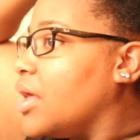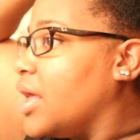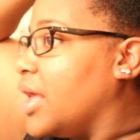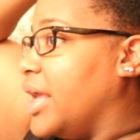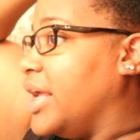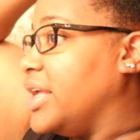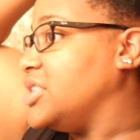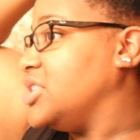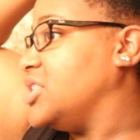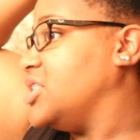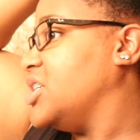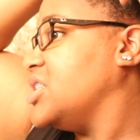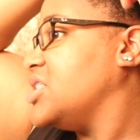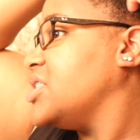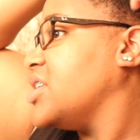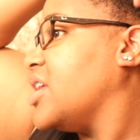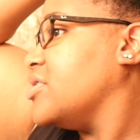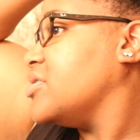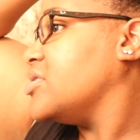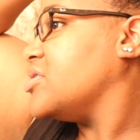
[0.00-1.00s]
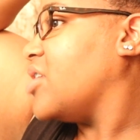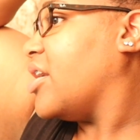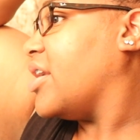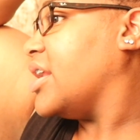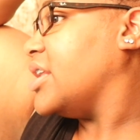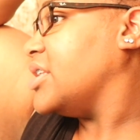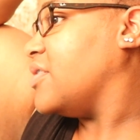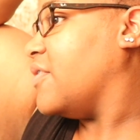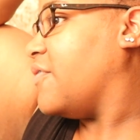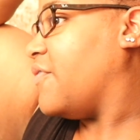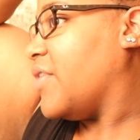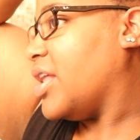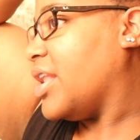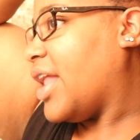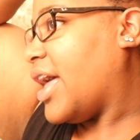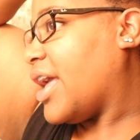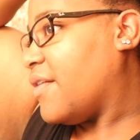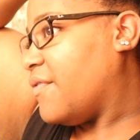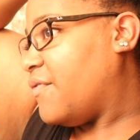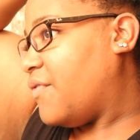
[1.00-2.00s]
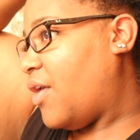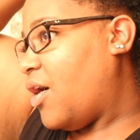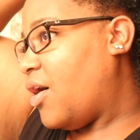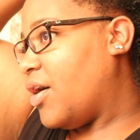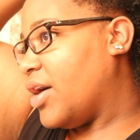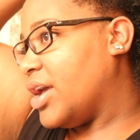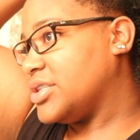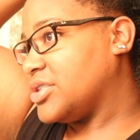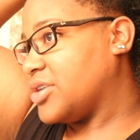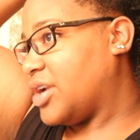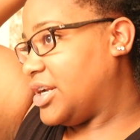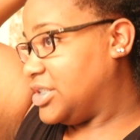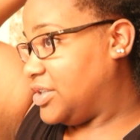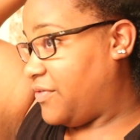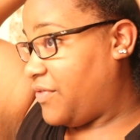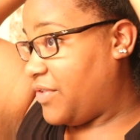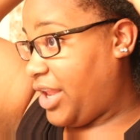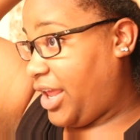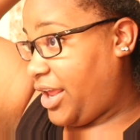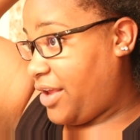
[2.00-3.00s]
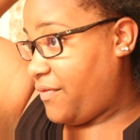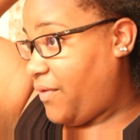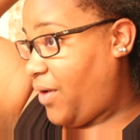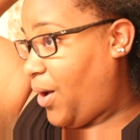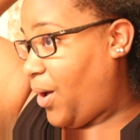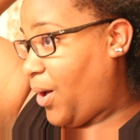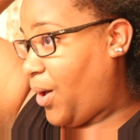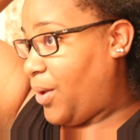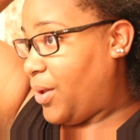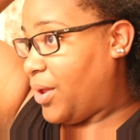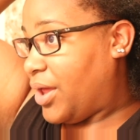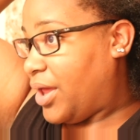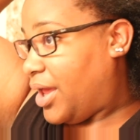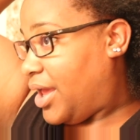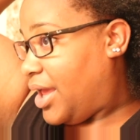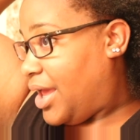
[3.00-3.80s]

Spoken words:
it's just now starting to feel like fall. It started to feel like fall